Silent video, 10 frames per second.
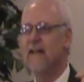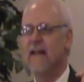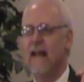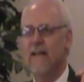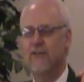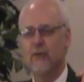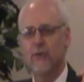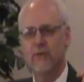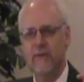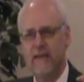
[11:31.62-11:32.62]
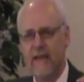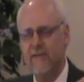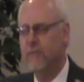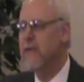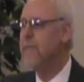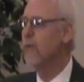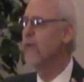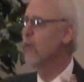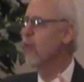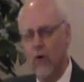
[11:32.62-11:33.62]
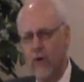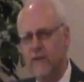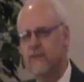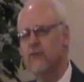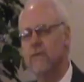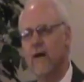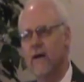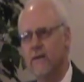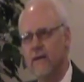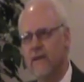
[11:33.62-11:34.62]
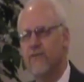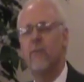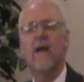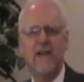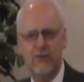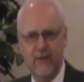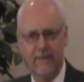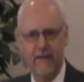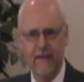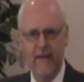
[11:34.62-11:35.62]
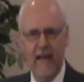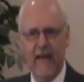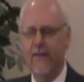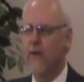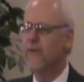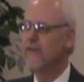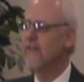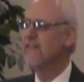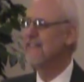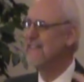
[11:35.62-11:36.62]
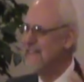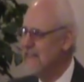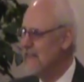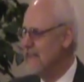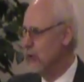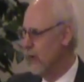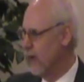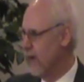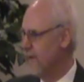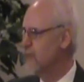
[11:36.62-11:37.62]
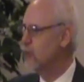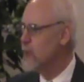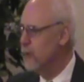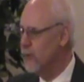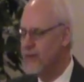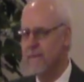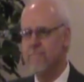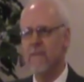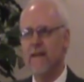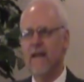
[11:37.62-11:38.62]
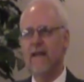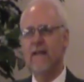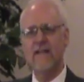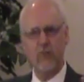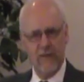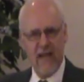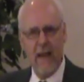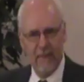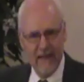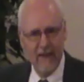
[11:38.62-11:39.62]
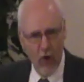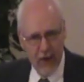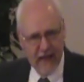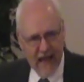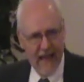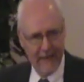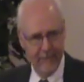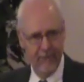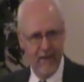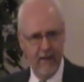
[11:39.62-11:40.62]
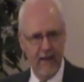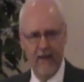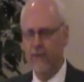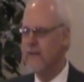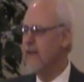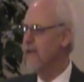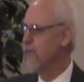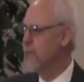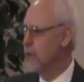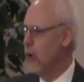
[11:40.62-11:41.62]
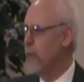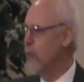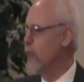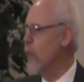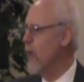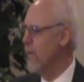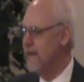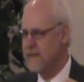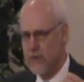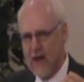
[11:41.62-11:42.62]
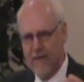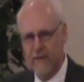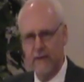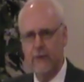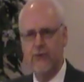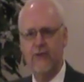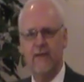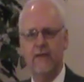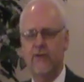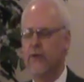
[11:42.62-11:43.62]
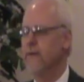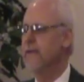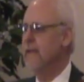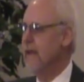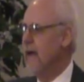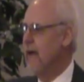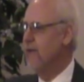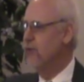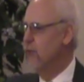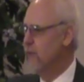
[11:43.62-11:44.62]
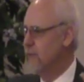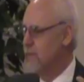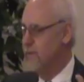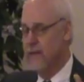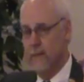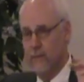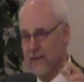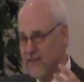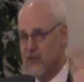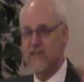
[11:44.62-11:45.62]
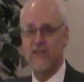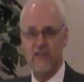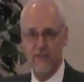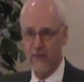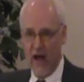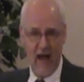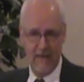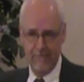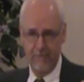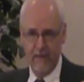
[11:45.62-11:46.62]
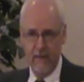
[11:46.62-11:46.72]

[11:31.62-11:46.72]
and, and to give people the wrong uh, information. And there was a stealing going on of truth. And that's what's happening in our day. Everything from global warming to evolution to, uh, to the existence of God.